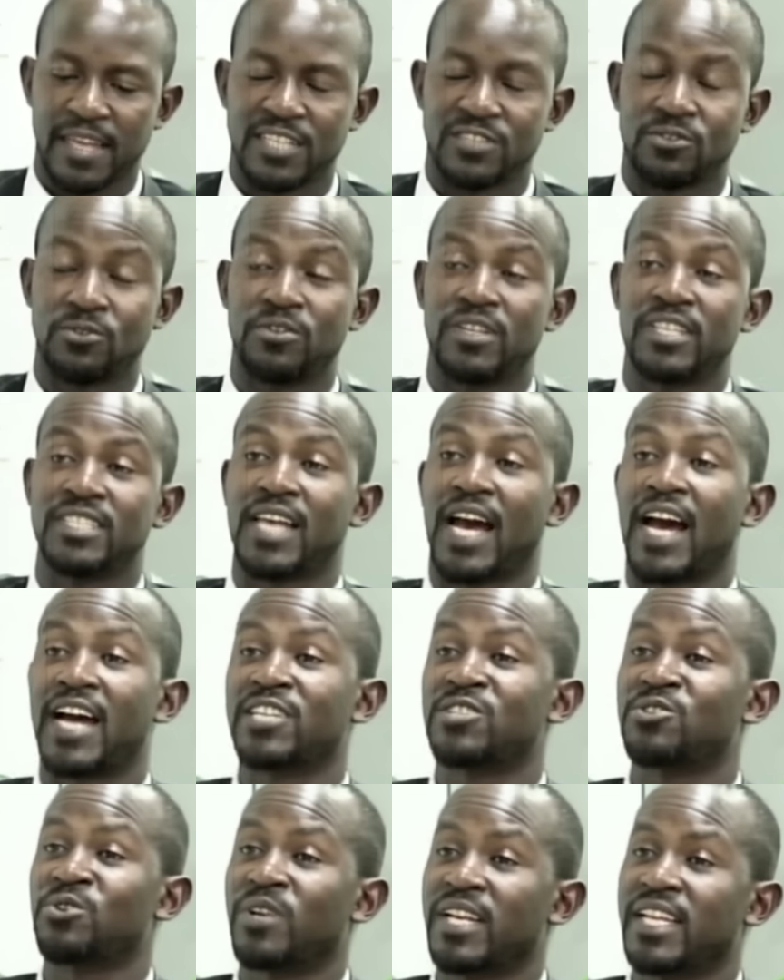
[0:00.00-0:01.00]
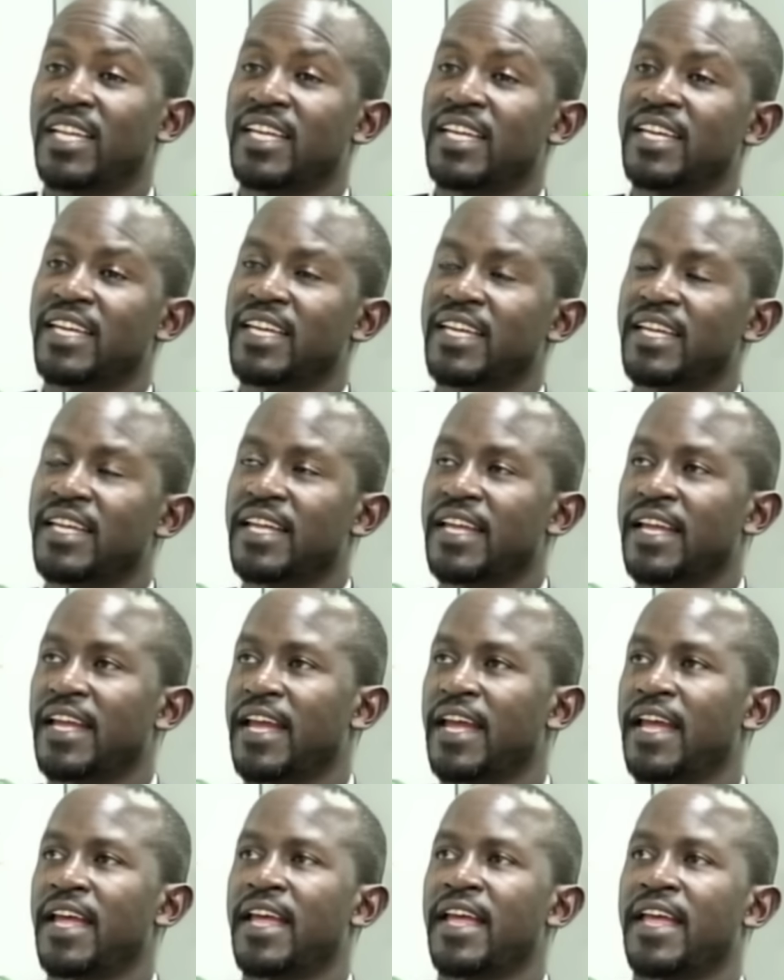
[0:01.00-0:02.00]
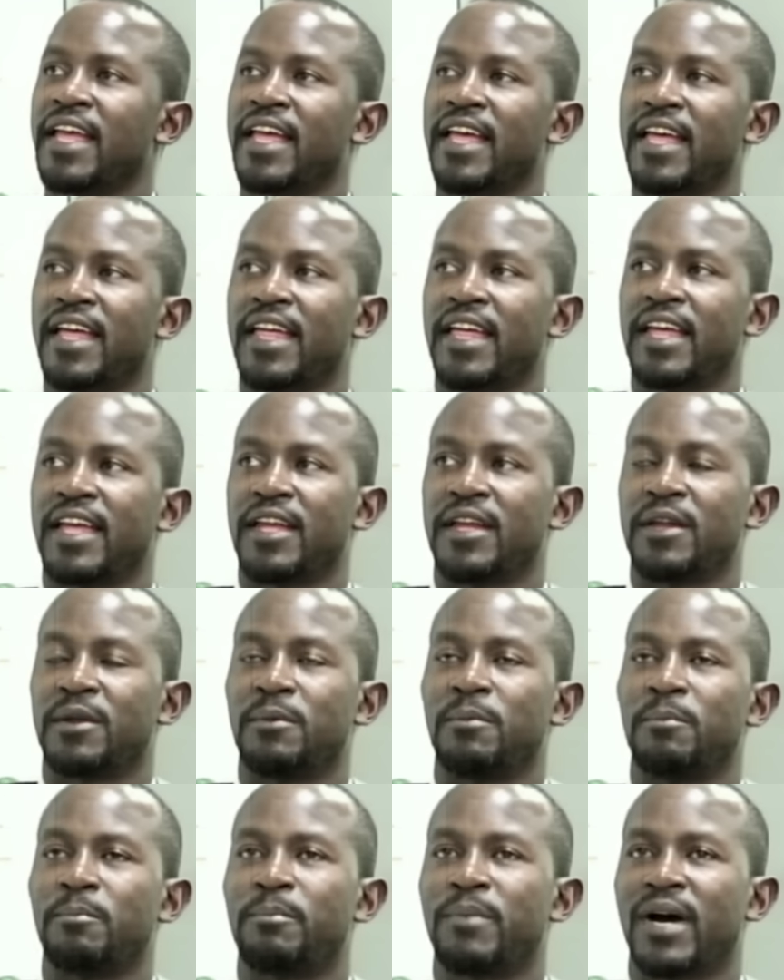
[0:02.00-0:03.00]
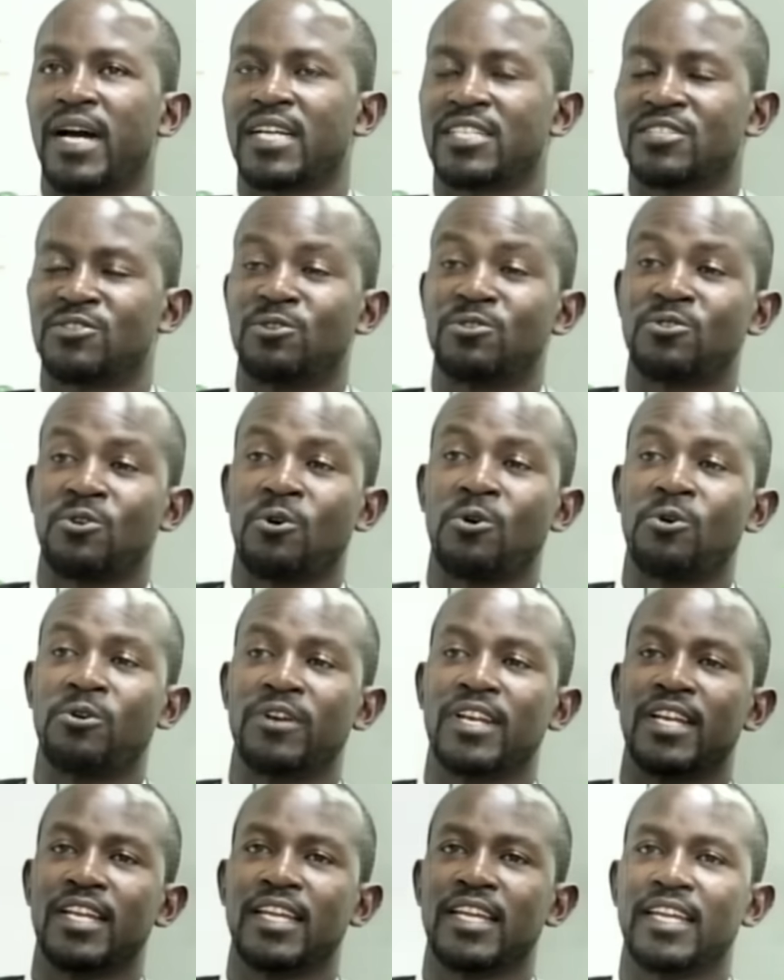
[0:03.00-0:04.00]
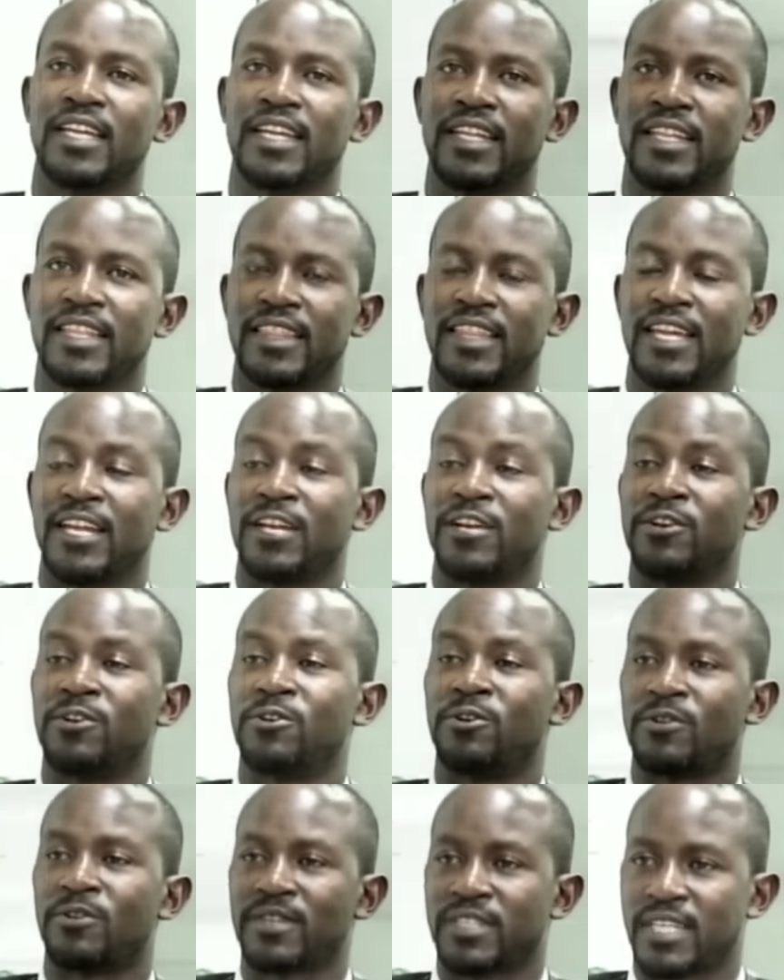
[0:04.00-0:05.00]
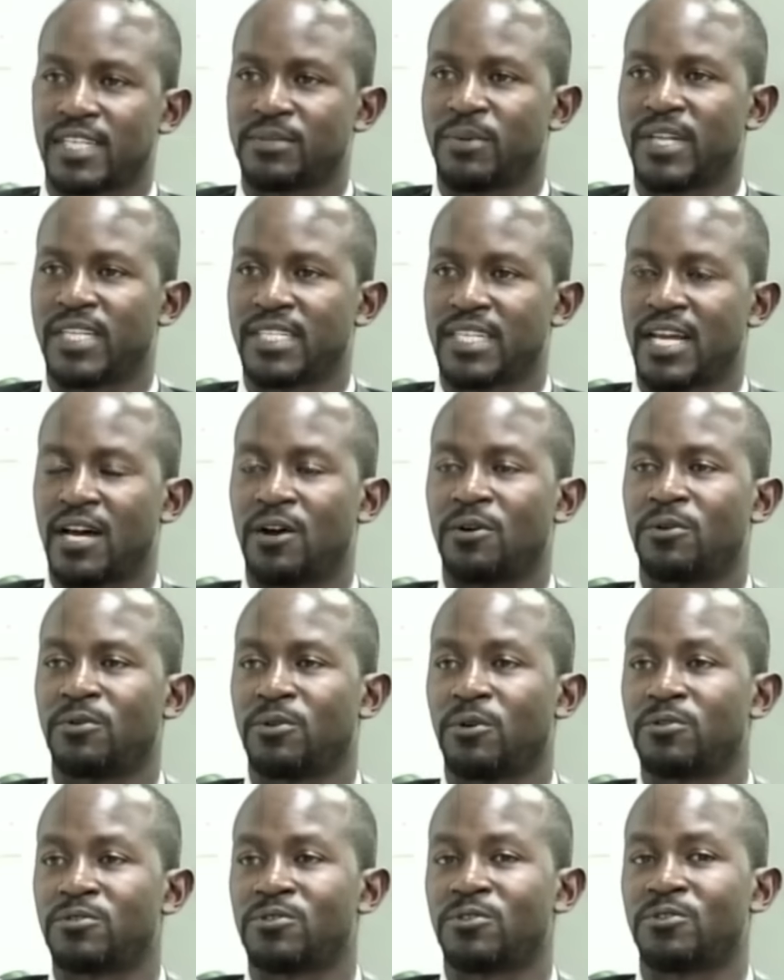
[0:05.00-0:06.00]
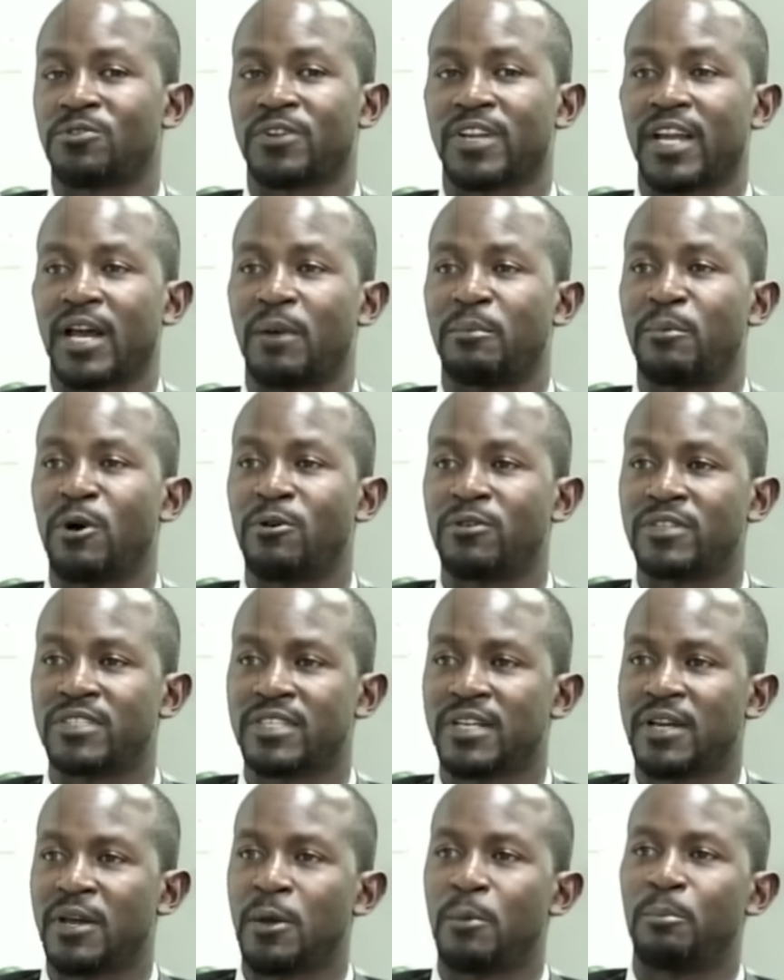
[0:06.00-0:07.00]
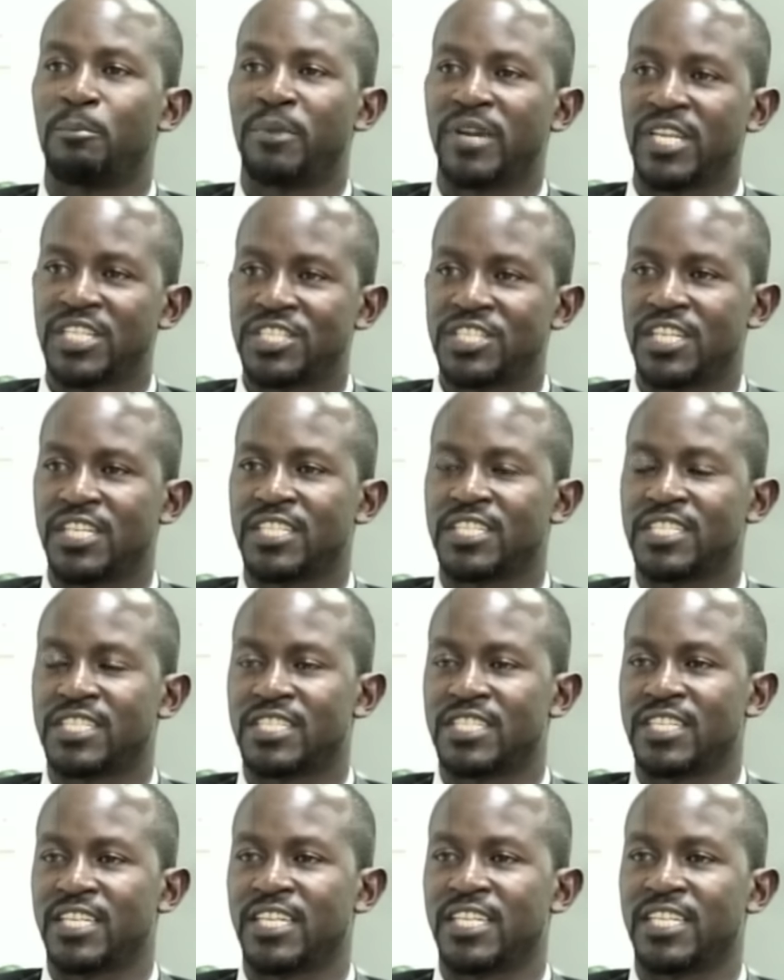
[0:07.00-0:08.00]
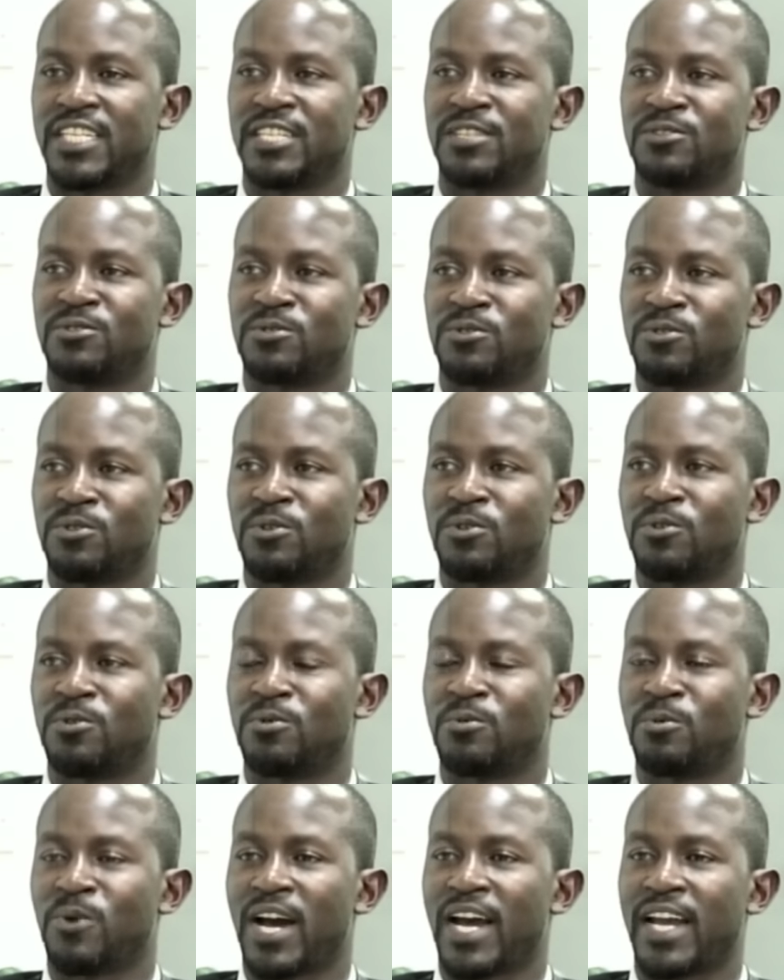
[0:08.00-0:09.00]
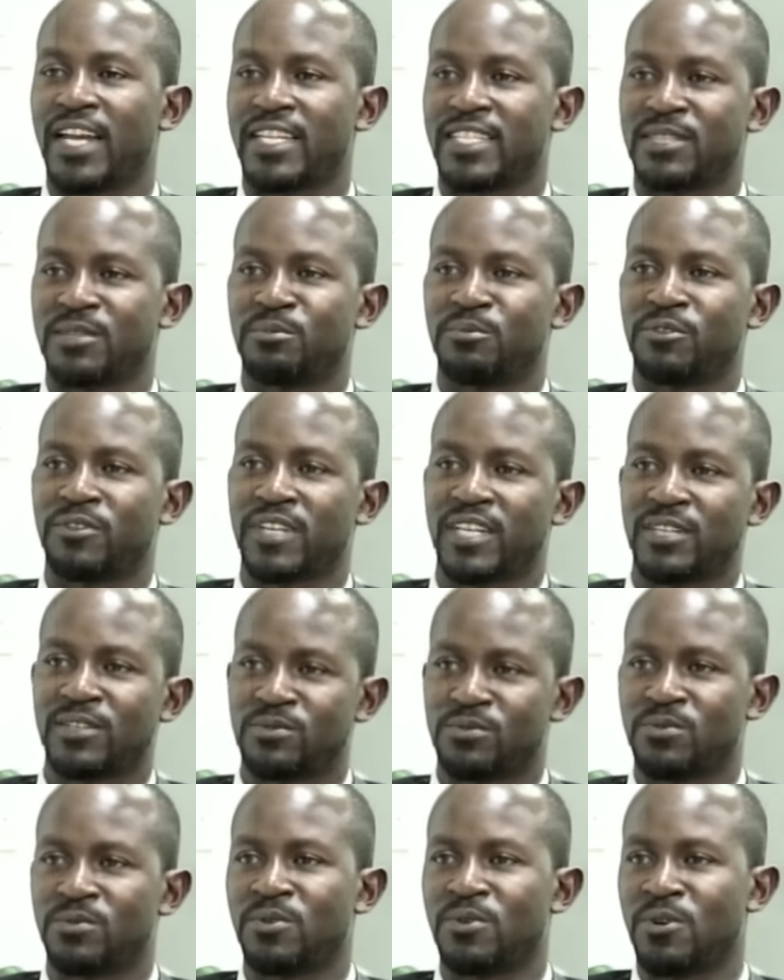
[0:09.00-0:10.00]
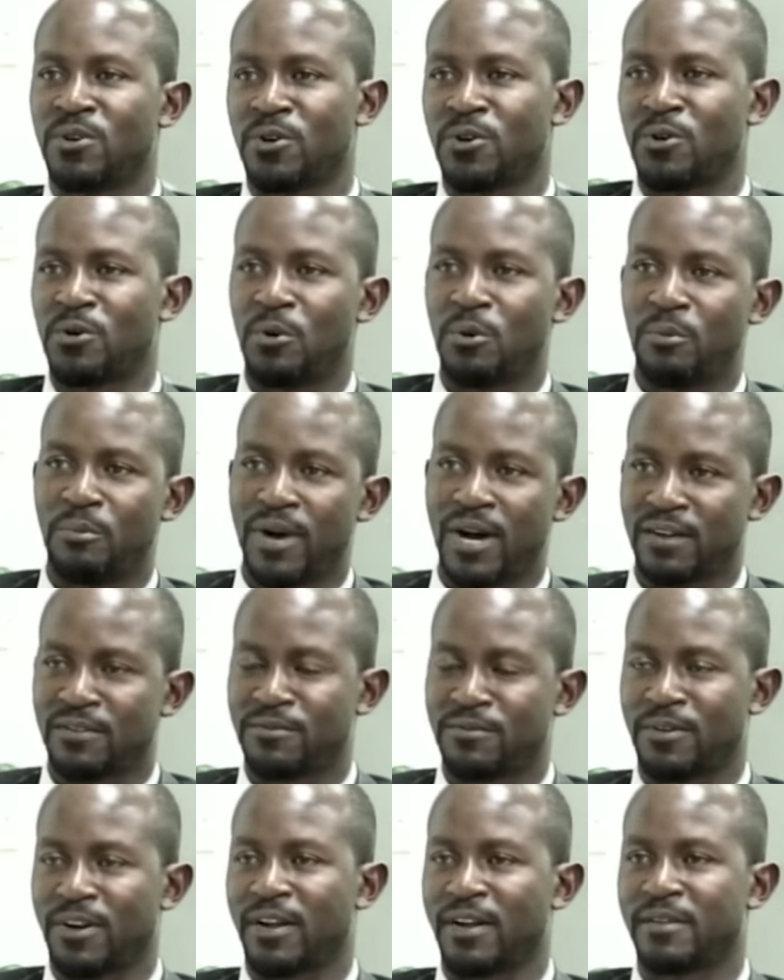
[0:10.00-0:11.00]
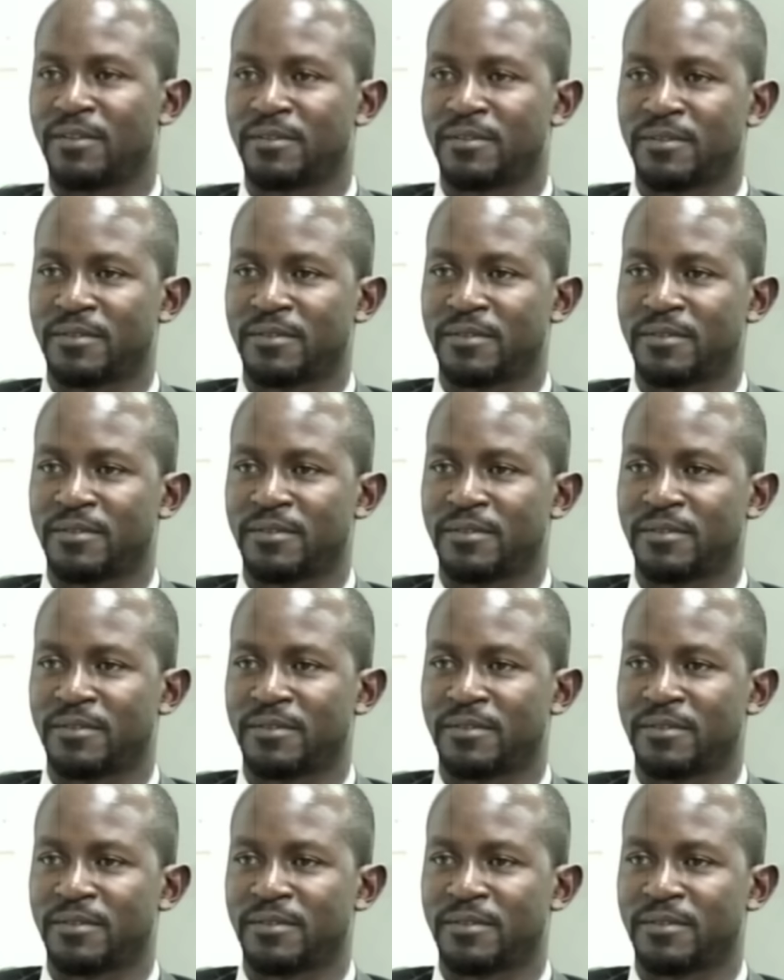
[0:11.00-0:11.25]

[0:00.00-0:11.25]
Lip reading: So this actually impacts not only the doctors, but now you're also talking about patients needing to know why it's important to go back for a